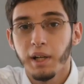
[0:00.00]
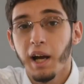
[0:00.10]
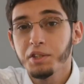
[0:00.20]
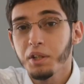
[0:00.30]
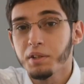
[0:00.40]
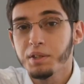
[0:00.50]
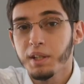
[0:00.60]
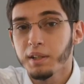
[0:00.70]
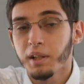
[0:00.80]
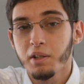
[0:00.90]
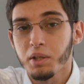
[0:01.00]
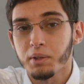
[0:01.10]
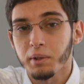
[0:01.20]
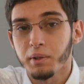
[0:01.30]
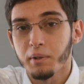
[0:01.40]
As you can see, the engine
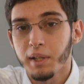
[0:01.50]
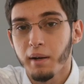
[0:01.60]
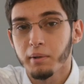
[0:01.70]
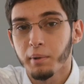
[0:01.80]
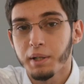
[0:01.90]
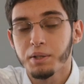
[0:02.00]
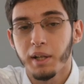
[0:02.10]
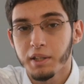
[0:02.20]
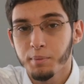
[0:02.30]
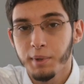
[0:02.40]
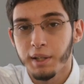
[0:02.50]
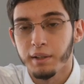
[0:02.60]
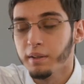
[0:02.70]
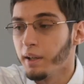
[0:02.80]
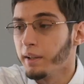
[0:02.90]
took no time to reach that speed.
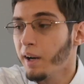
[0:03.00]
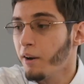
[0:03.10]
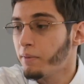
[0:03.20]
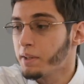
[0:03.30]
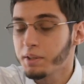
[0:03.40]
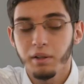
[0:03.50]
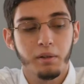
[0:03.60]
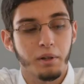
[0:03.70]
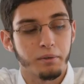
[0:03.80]
And now if I zero the